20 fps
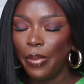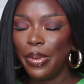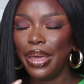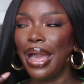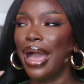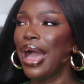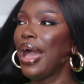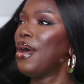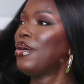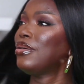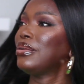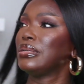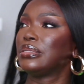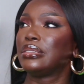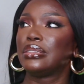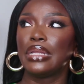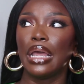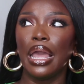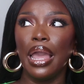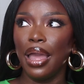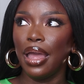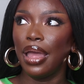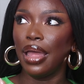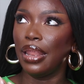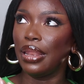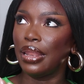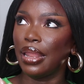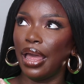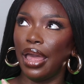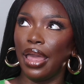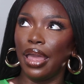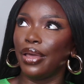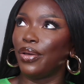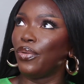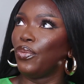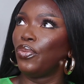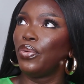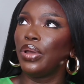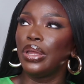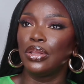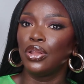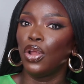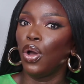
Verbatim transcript: I mean, I understand, like,